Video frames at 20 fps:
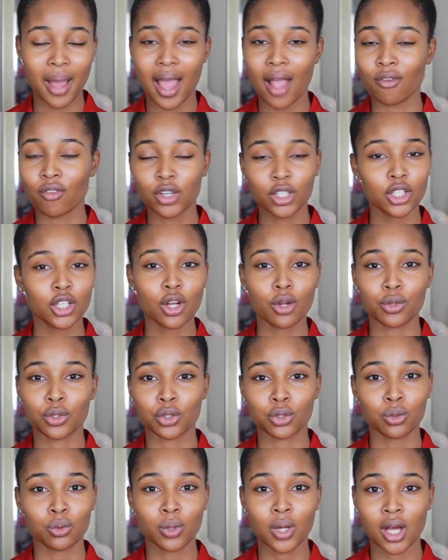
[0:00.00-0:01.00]
I really don't
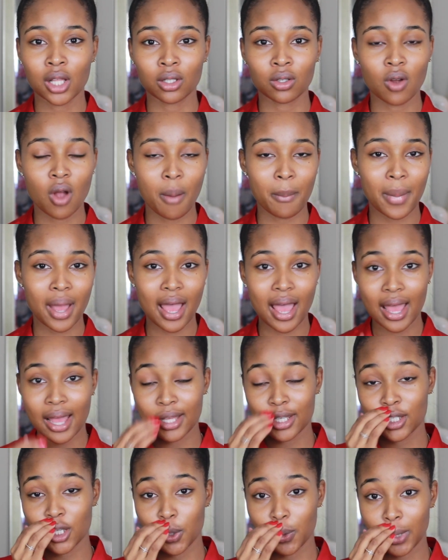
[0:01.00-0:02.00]
do color on my
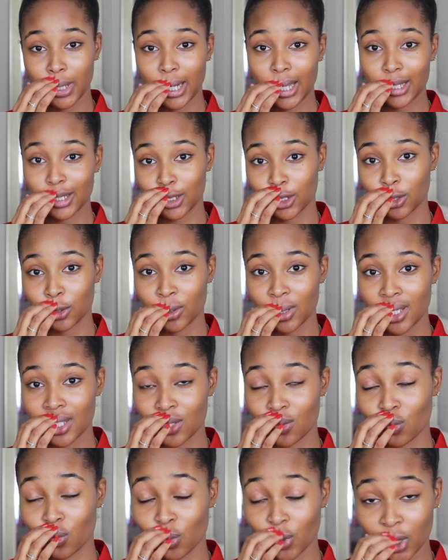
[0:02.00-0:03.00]
eyes, so when I do,
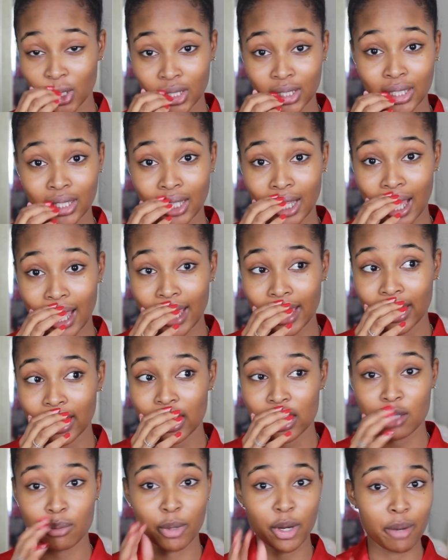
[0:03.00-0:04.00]
it's really
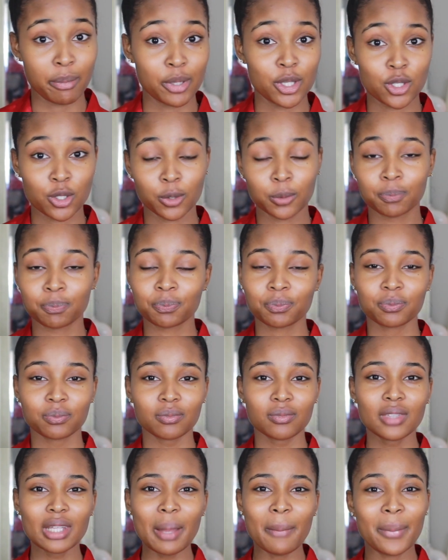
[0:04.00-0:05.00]
like experimental.
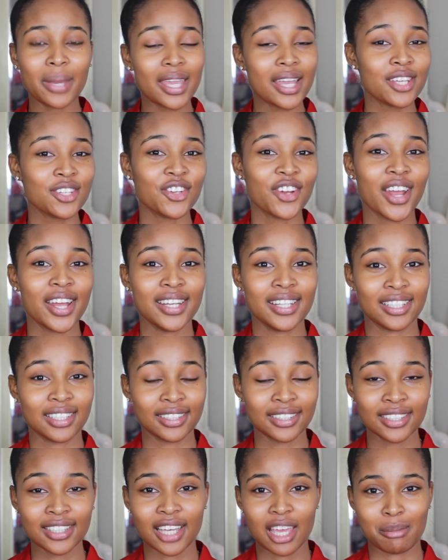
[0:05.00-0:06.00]
But yesterday I did a
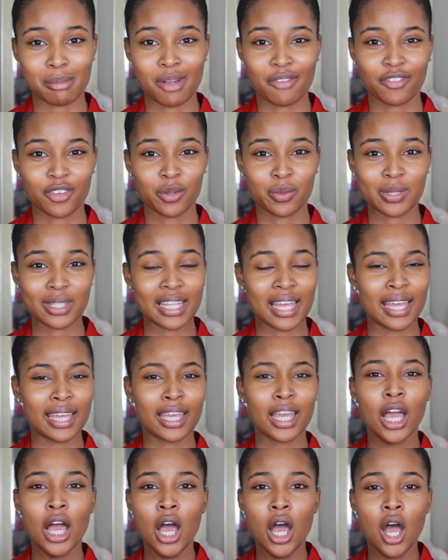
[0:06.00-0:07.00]
look and my friend was
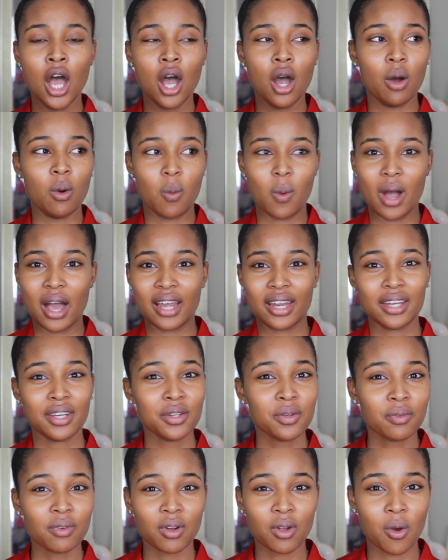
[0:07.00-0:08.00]
like, why
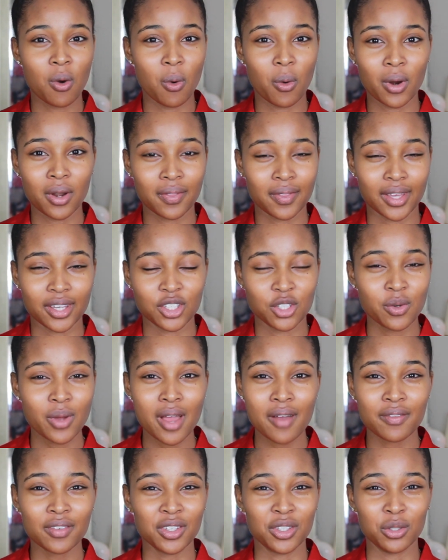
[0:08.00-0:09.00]
didn't you record that? You
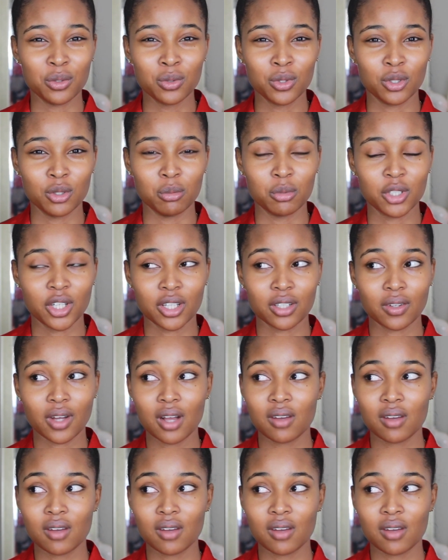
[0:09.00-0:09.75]
have a YouTube channel.